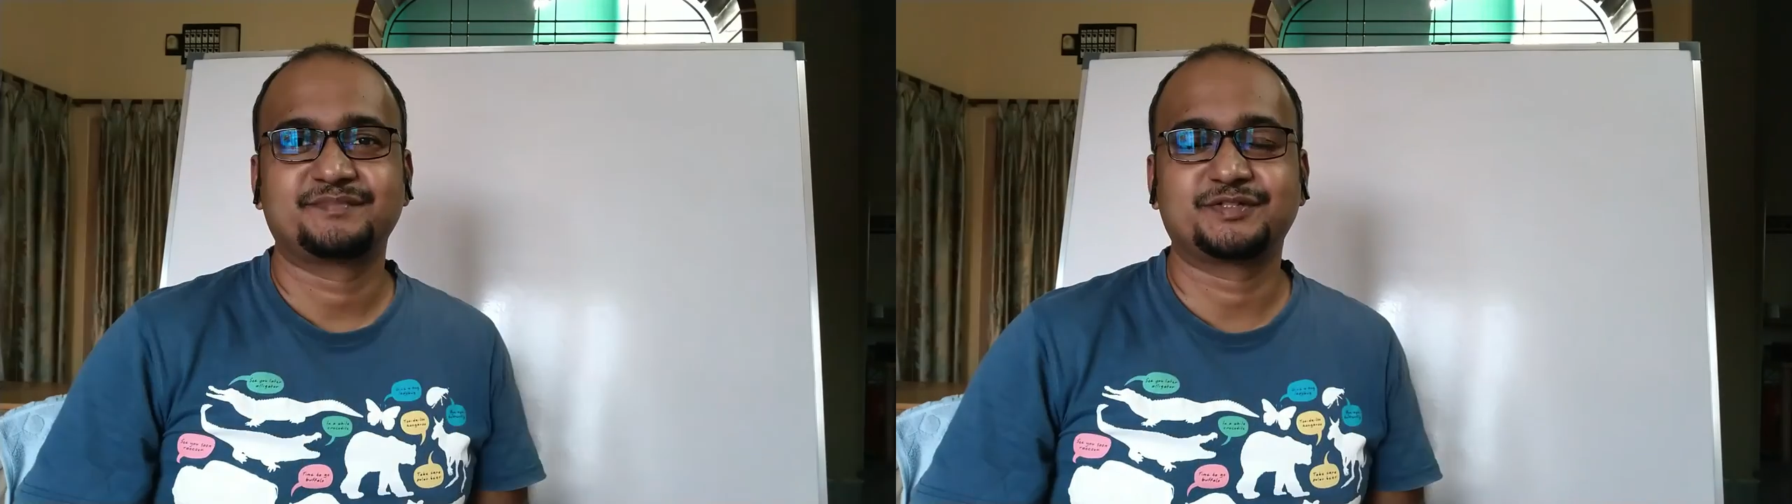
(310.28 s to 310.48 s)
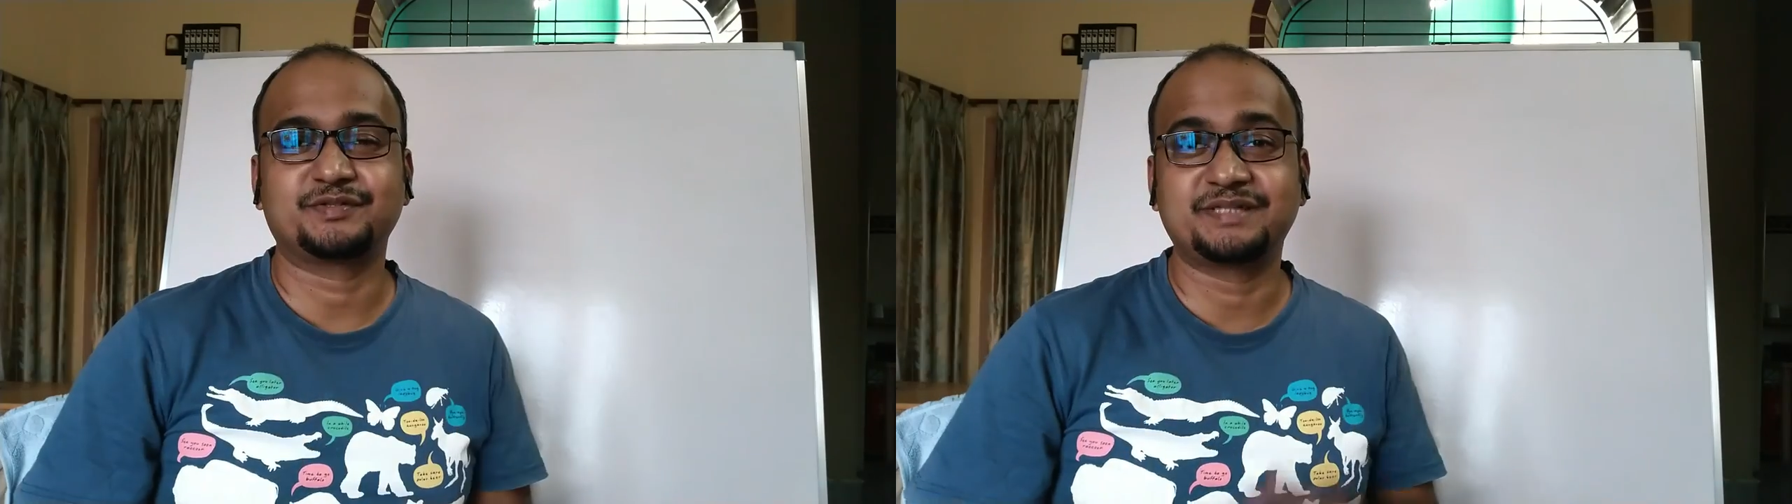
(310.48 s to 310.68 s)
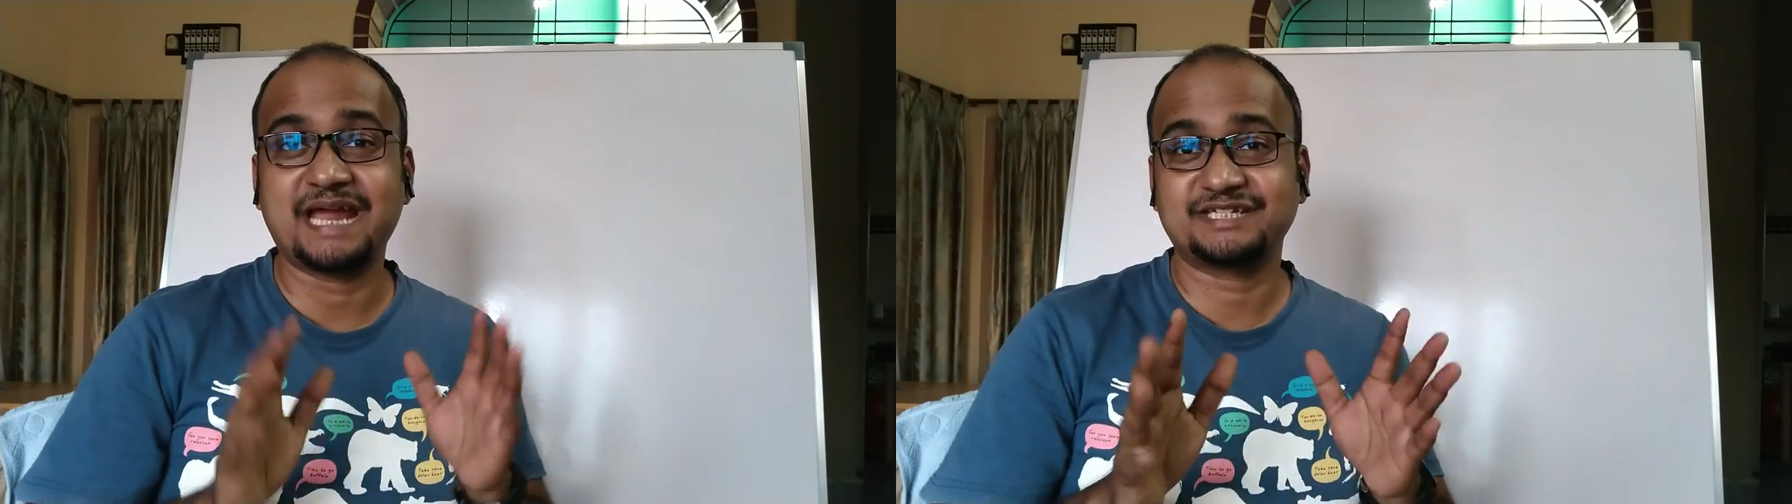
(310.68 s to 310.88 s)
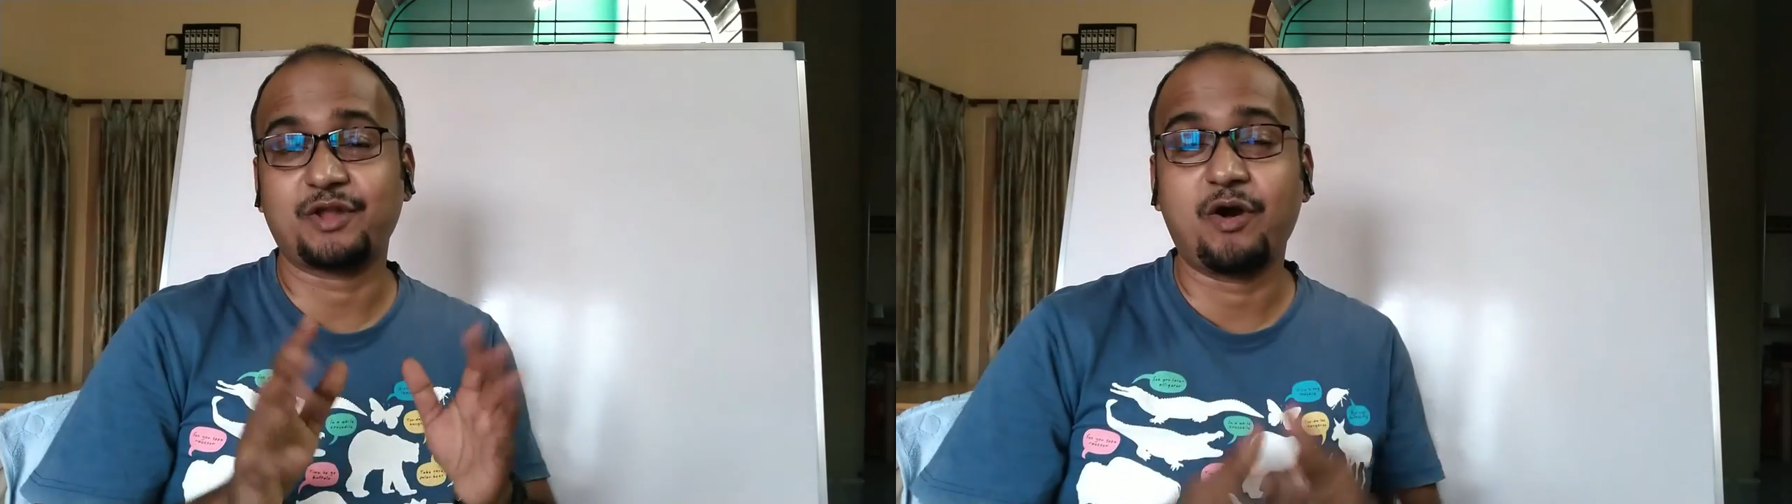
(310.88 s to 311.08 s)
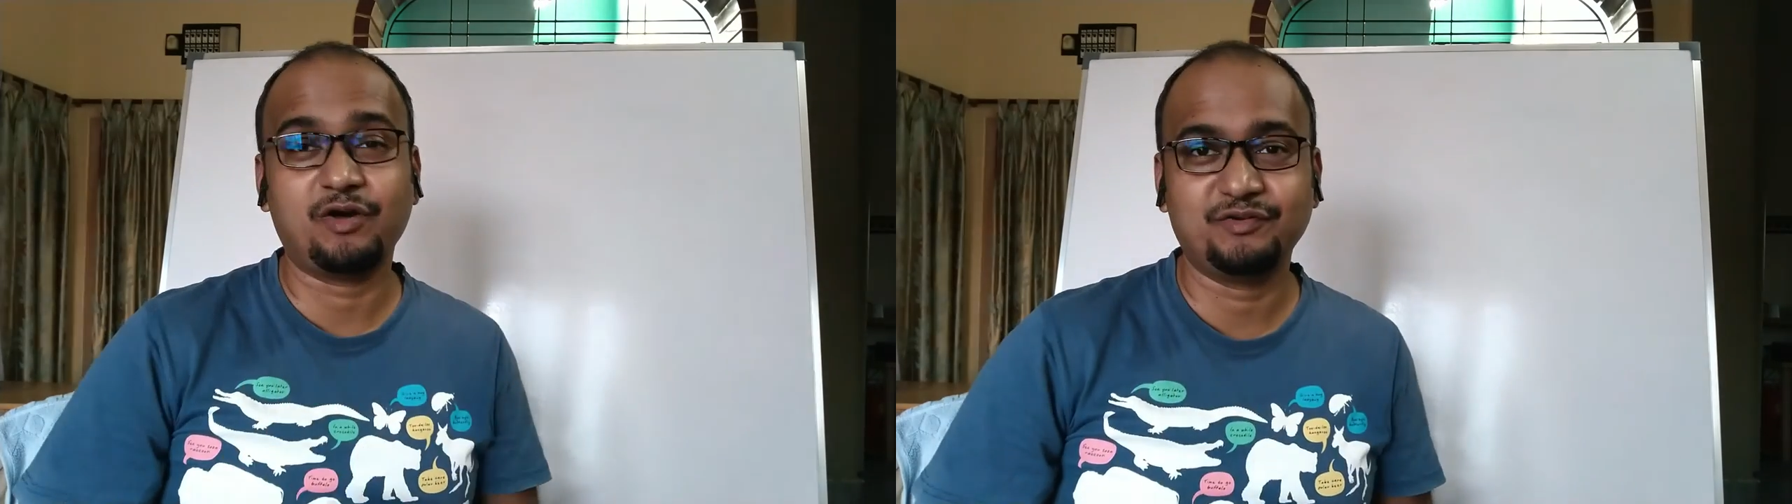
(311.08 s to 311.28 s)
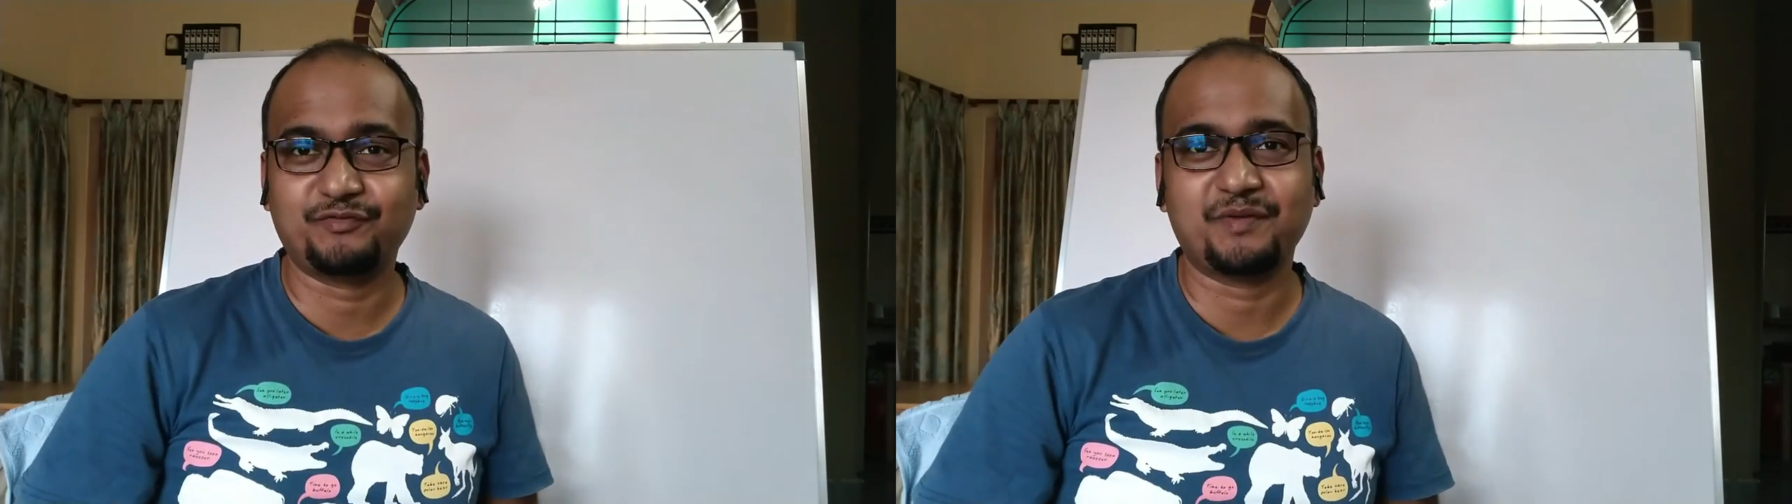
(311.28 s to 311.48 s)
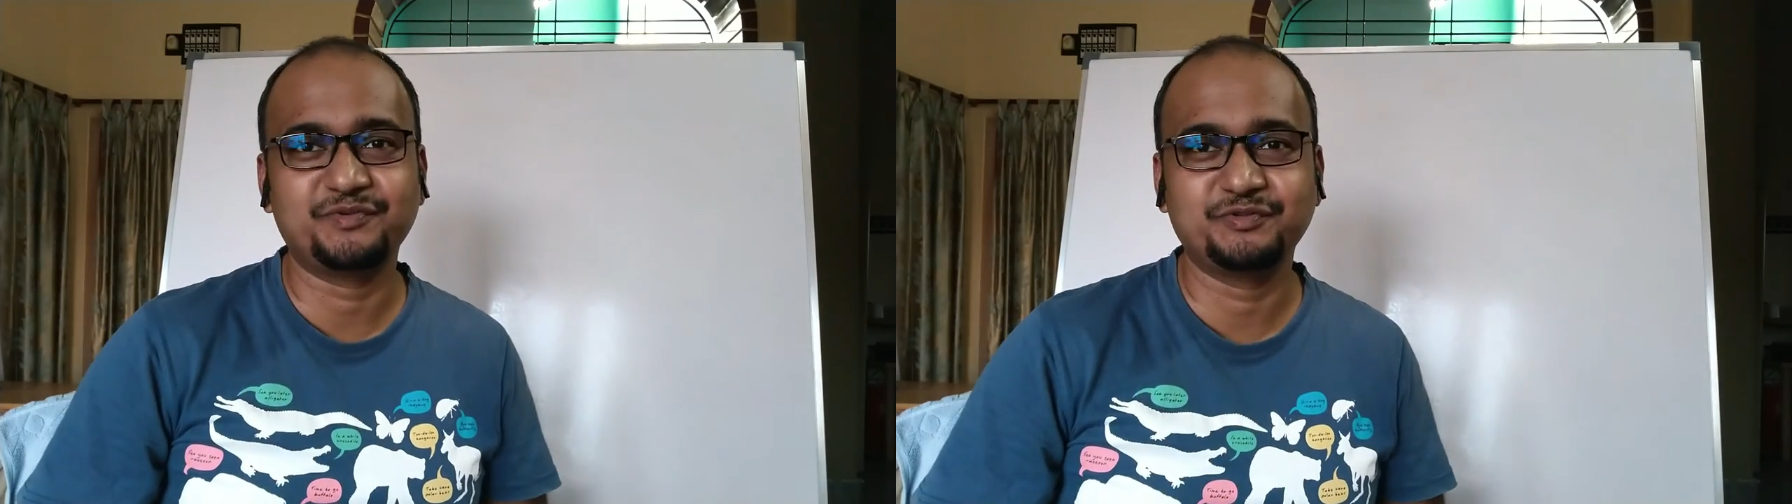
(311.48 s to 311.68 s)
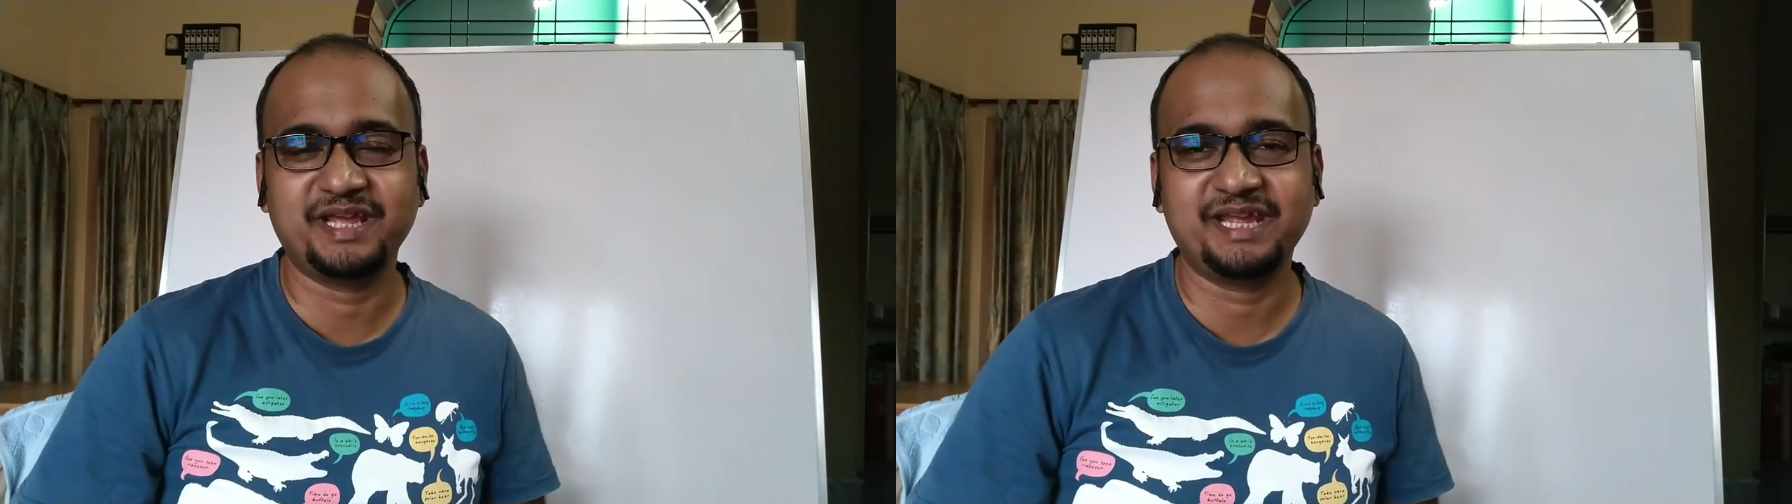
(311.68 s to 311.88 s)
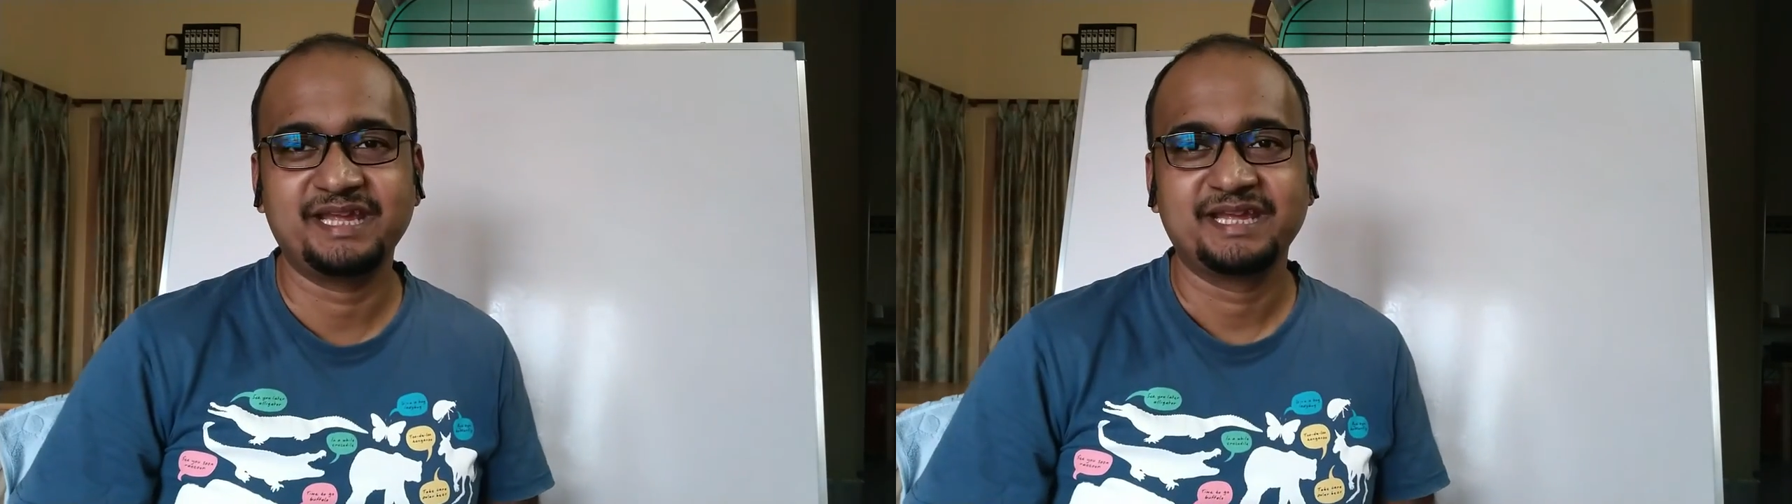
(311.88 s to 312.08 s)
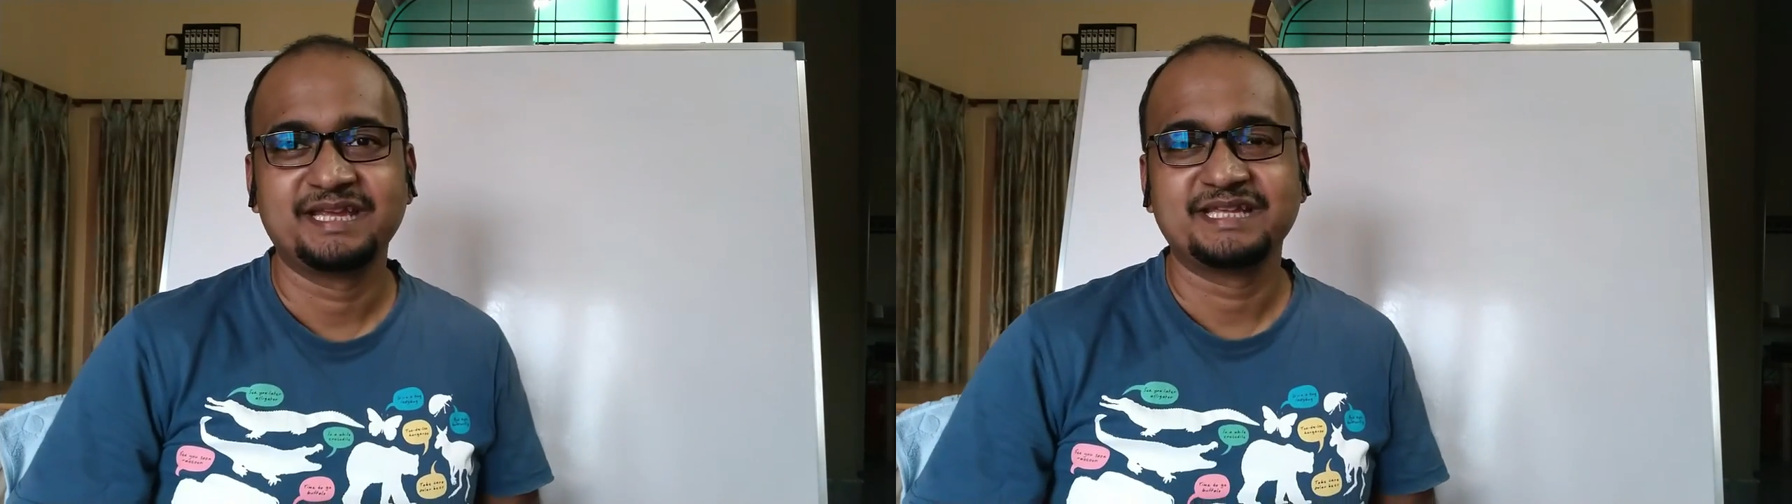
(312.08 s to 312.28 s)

So that's all from today.